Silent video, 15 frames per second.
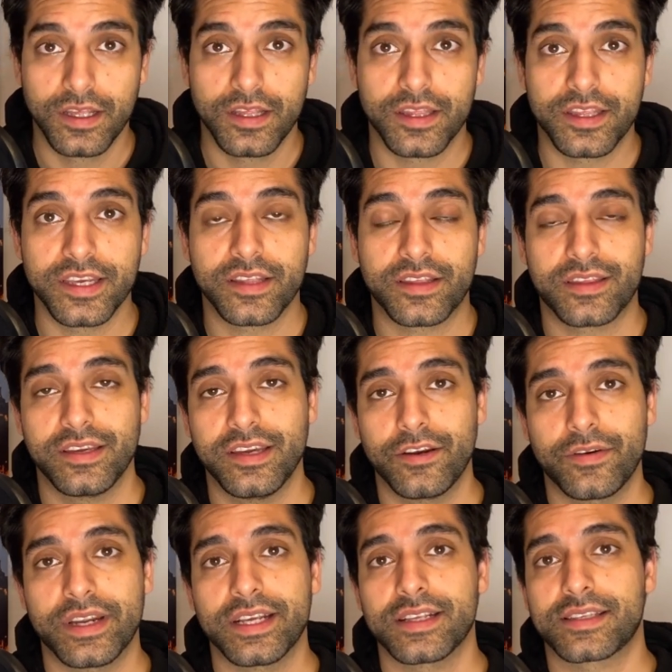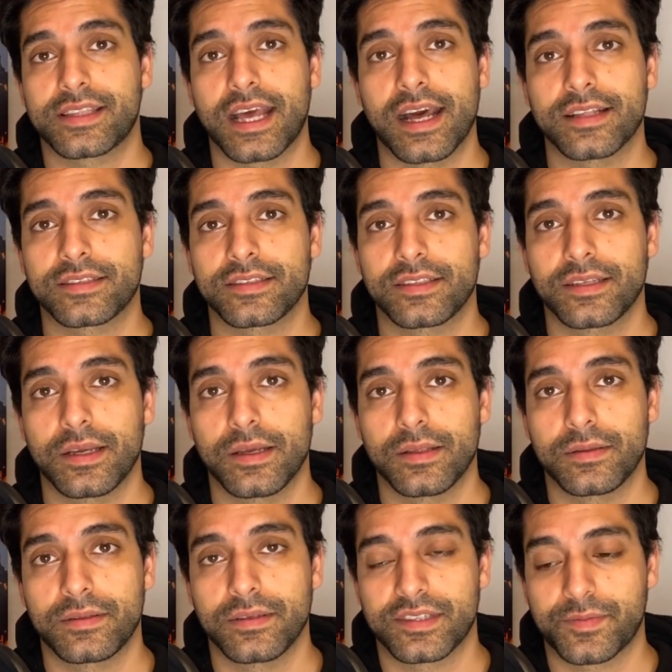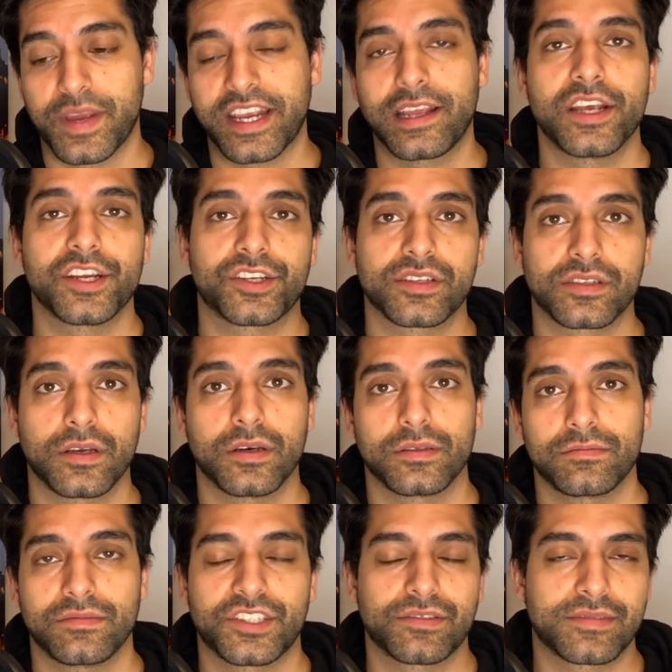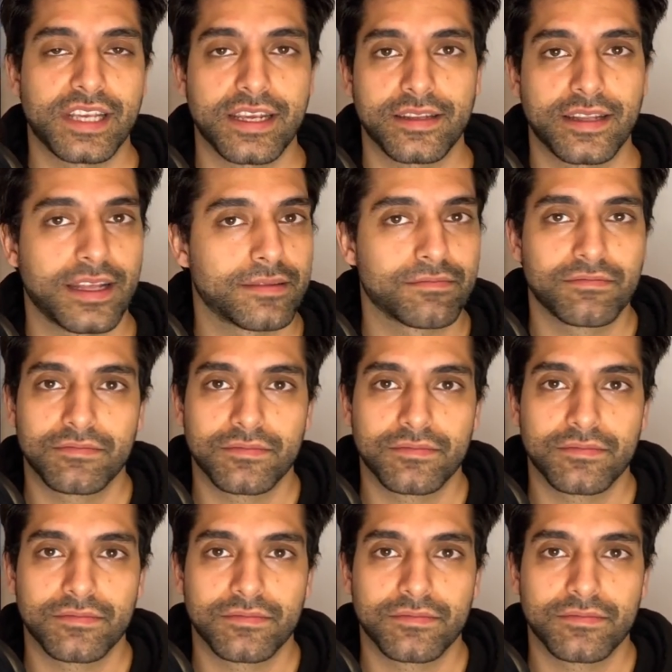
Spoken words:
The theory is that the speculations are saying that